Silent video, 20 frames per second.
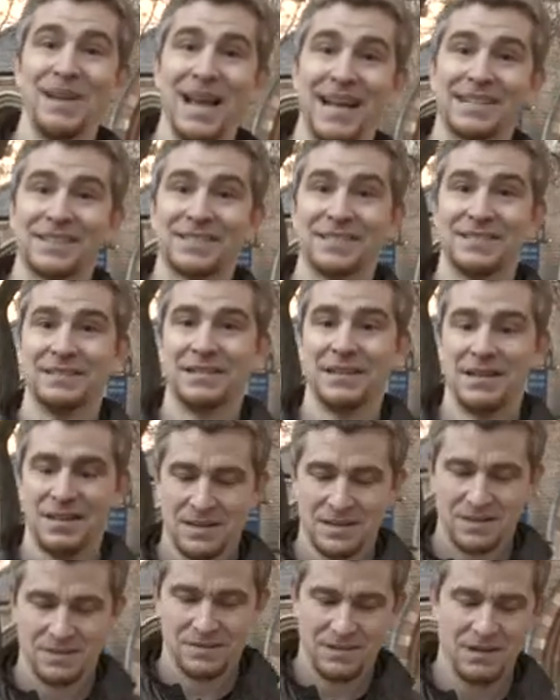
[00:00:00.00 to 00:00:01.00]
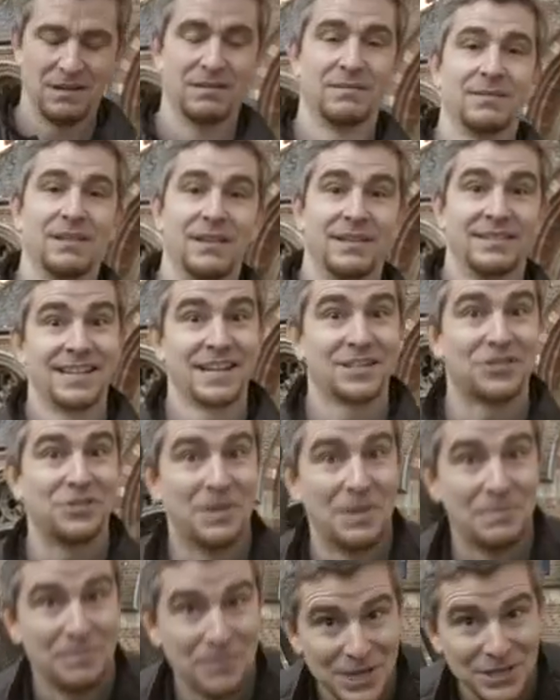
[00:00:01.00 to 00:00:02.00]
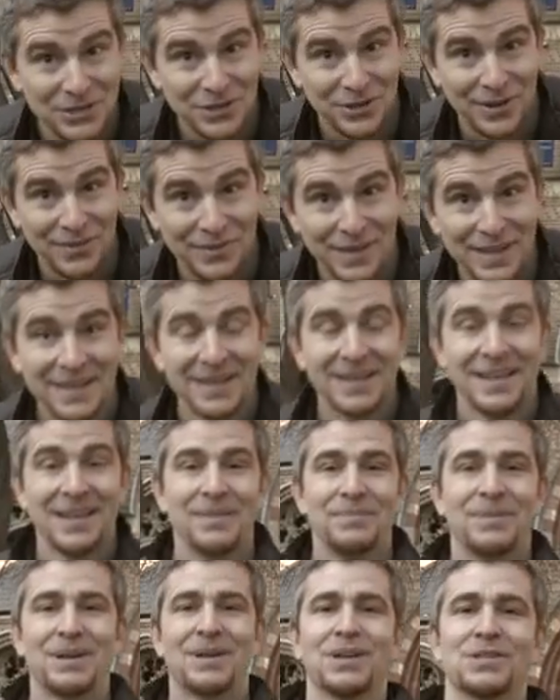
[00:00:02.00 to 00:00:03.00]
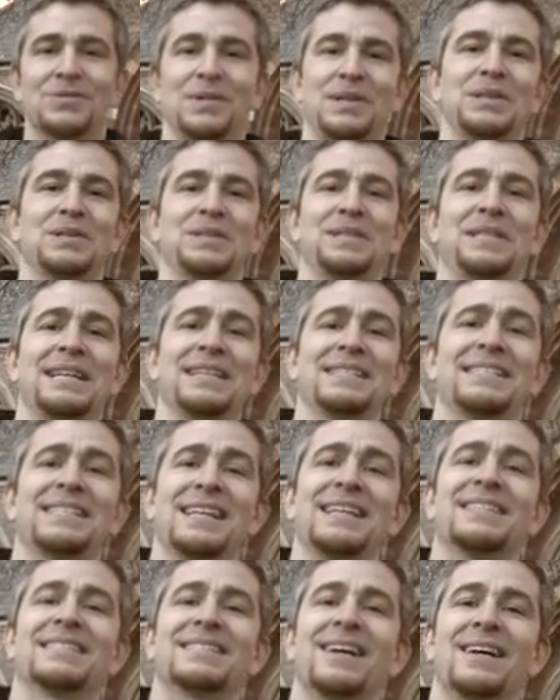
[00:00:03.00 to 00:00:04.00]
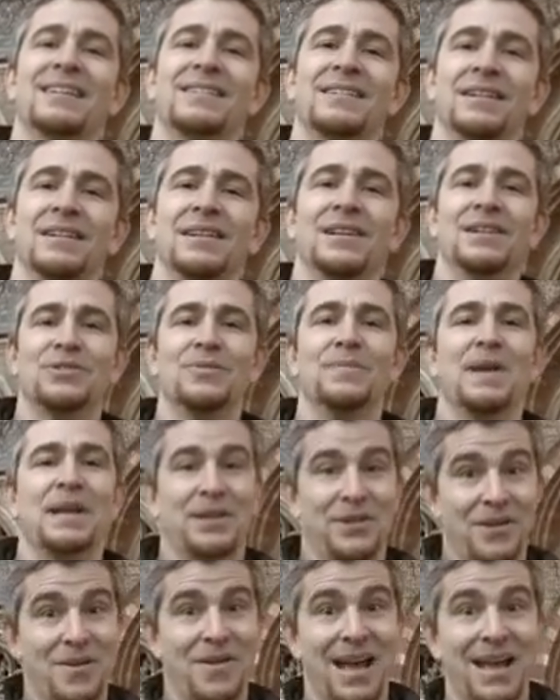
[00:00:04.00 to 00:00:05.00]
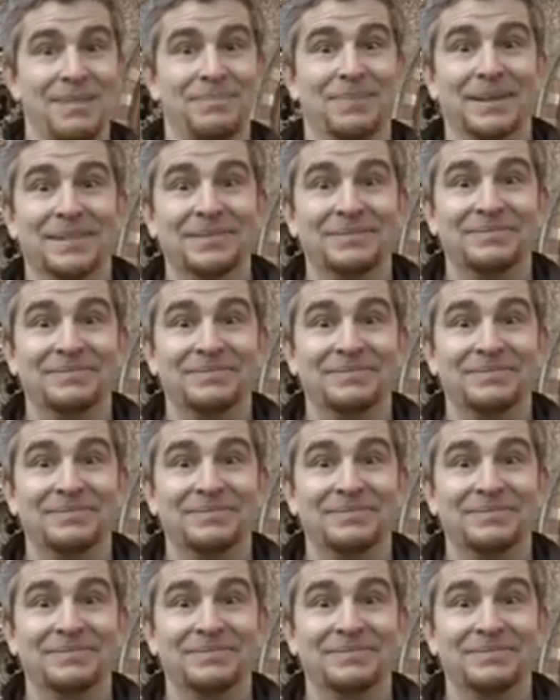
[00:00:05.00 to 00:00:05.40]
Next. Well, it's actually a picture of it because we used this Kickstarter to make it all happen.